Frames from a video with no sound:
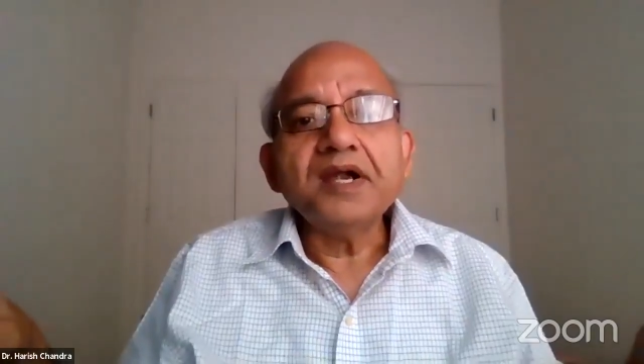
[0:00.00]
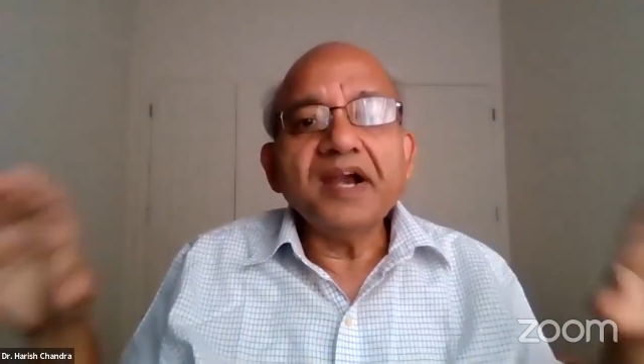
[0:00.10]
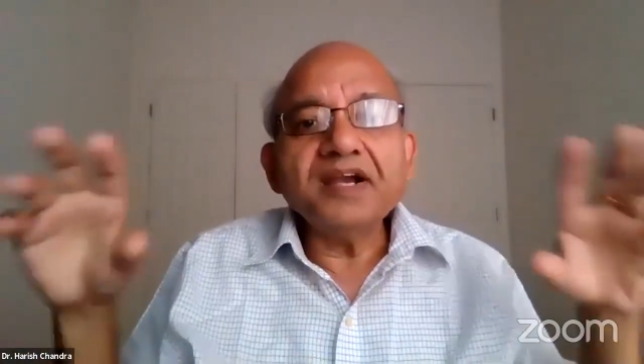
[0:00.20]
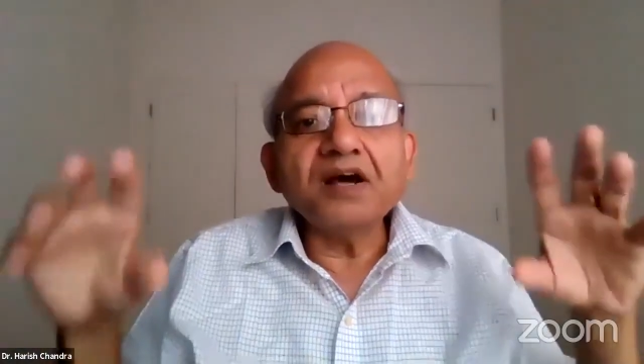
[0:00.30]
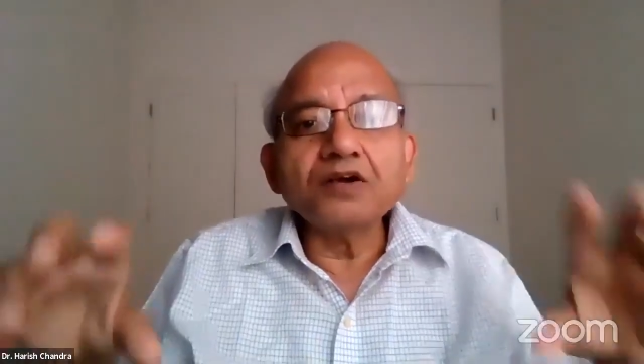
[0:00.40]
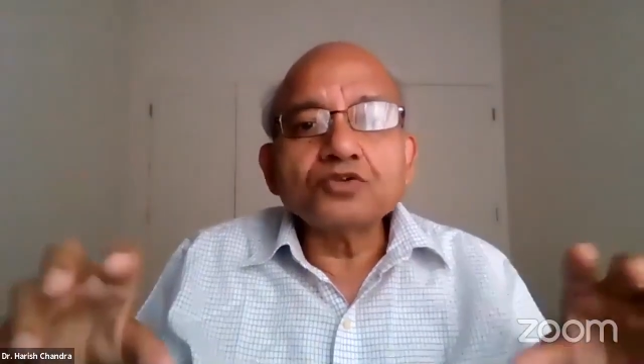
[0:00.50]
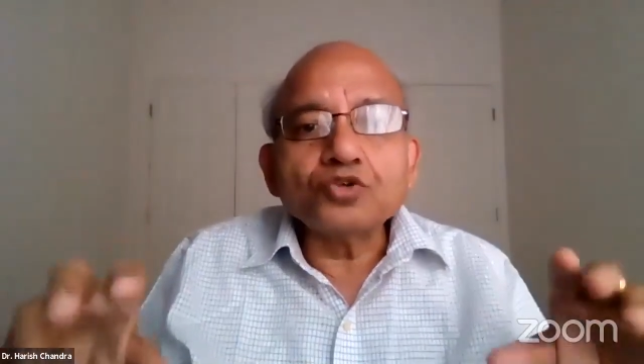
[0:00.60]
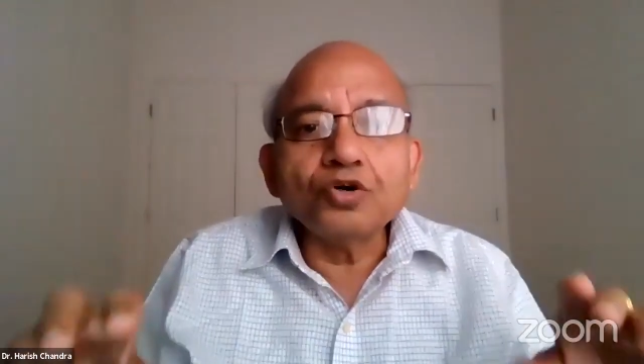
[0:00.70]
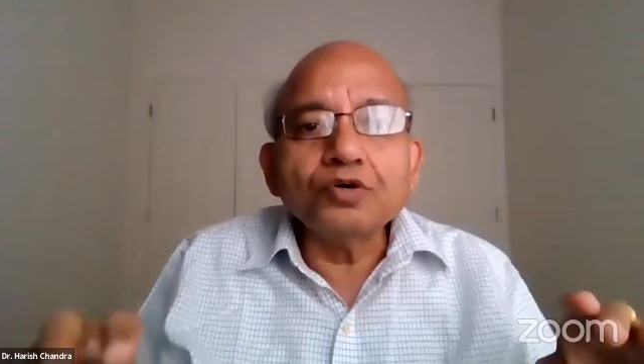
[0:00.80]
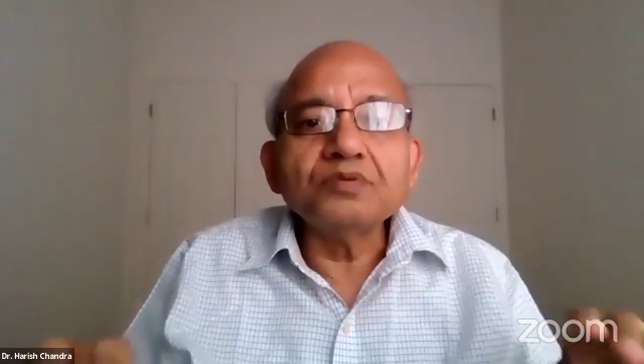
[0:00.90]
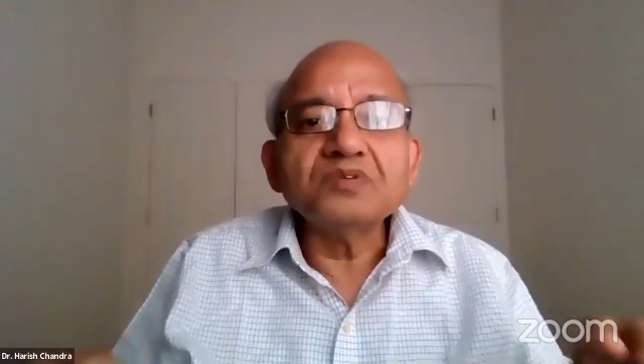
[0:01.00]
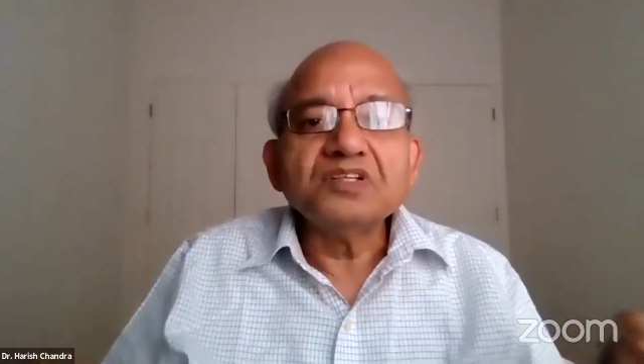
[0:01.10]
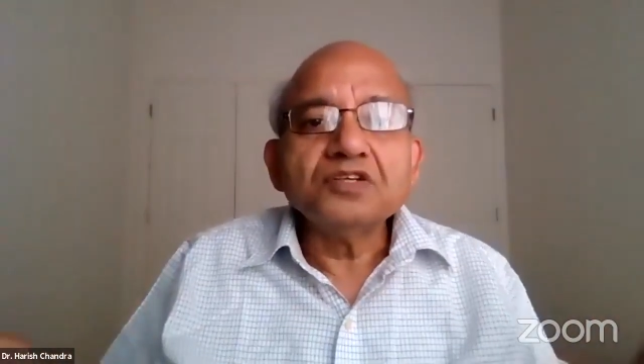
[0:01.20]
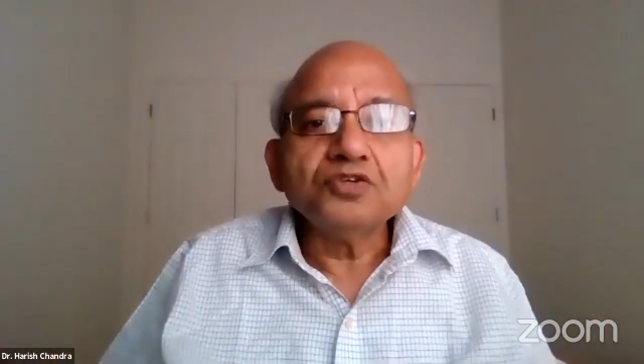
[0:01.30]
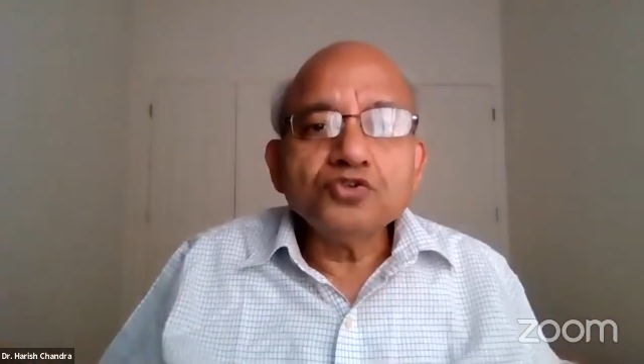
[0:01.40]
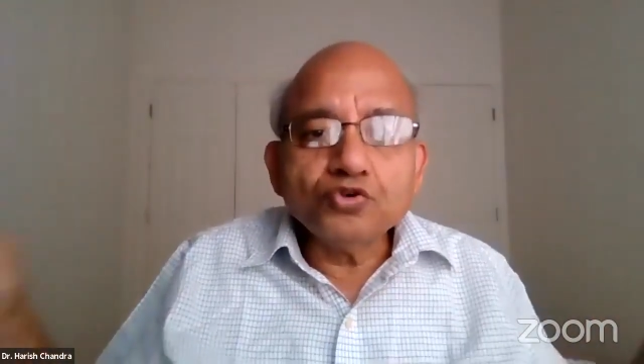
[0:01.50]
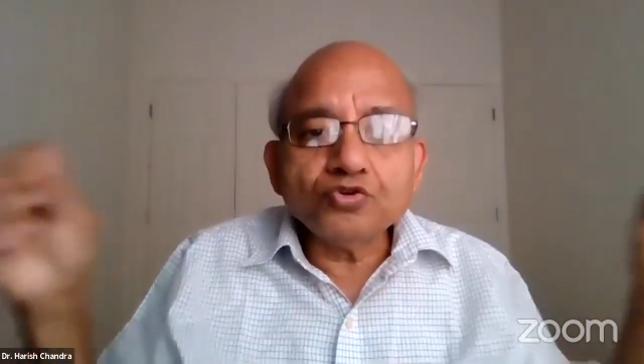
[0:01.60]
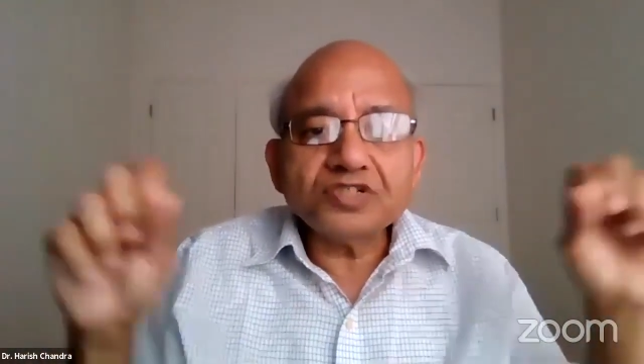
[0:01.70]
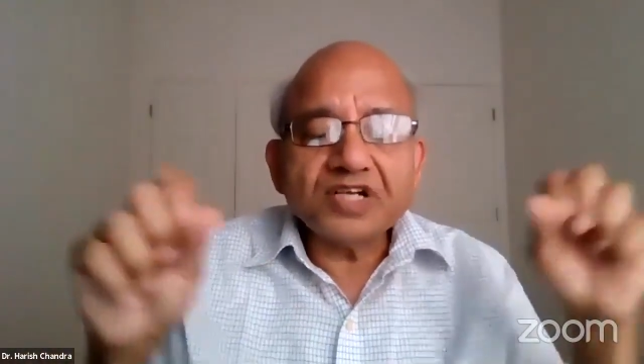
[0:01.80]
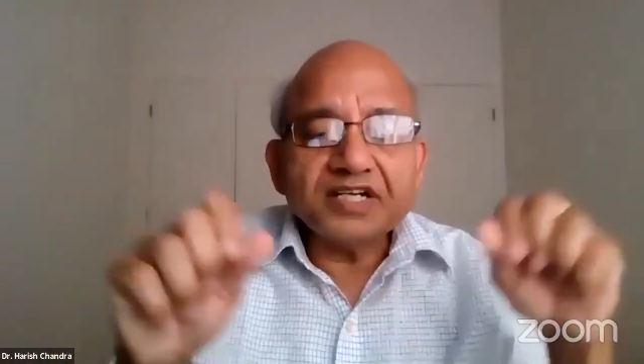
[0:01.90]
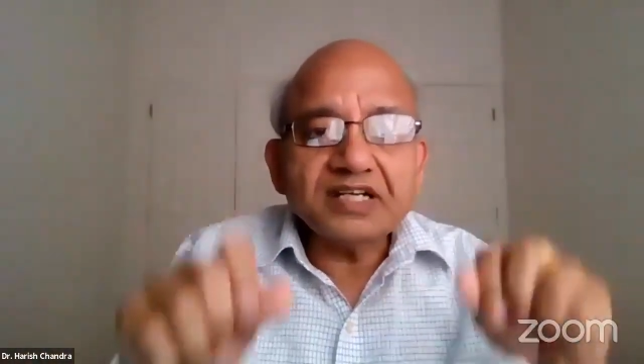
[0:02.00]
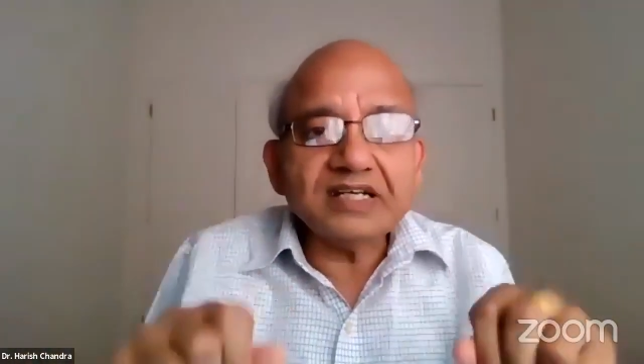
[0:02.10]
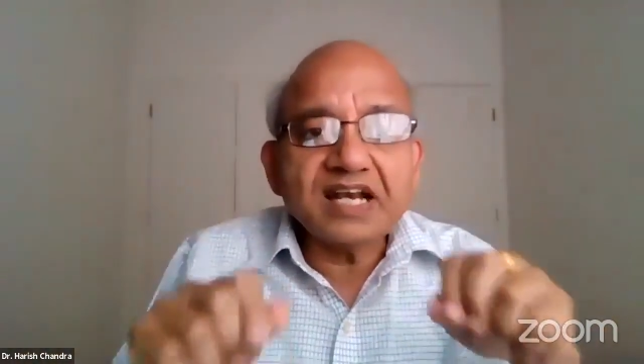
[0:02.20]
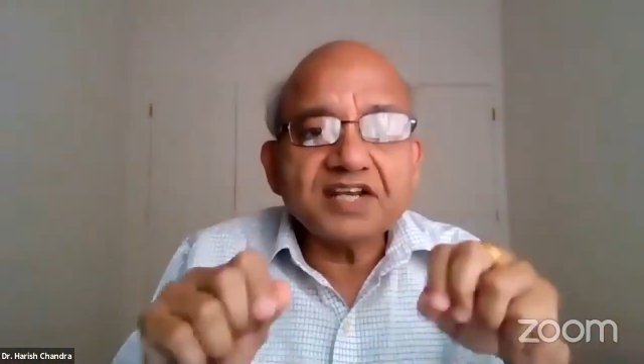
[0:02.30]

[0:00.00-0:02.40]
and also used certain